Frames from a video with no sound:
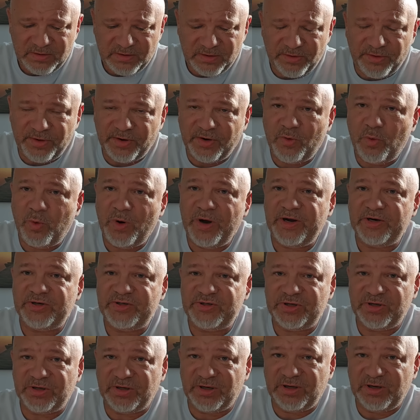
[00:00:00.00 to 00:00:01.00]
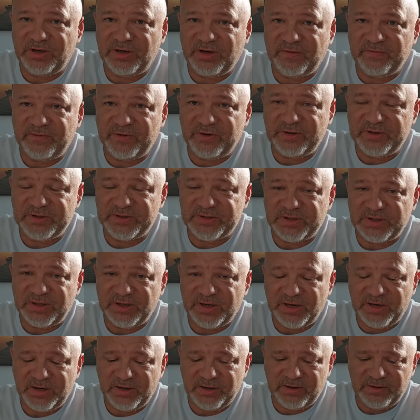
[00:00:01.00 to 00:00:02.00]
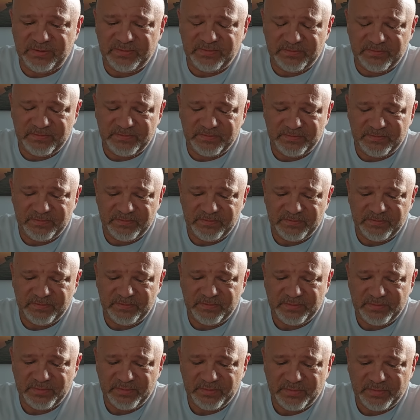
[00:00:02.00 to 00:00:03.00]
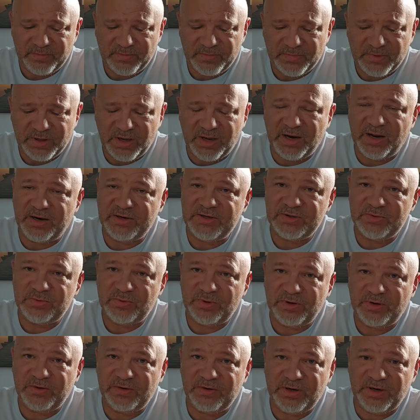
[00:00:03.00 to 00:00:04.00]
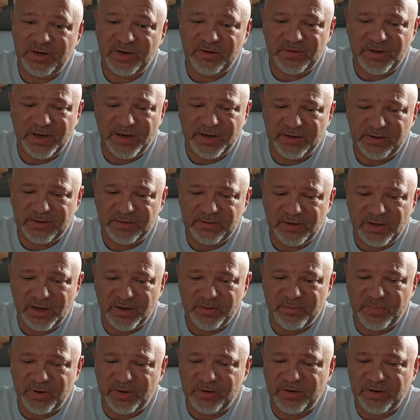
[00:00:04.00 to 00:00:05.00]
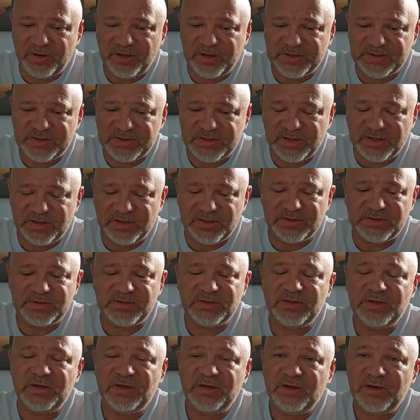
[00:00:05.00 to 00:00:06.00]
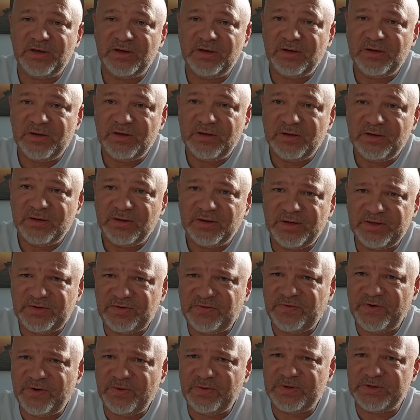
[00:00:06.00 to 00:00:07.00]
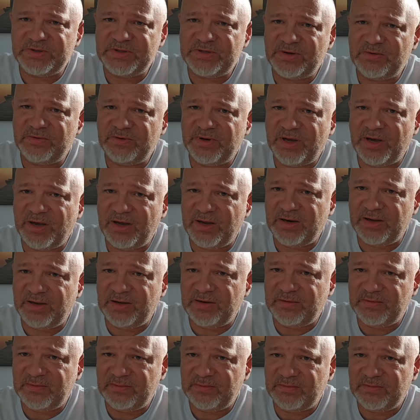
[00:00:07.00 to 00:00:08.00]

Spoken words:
the questioning of Chris and Katie. And I just want to, you know, like Bernadette says, let's focus on Katie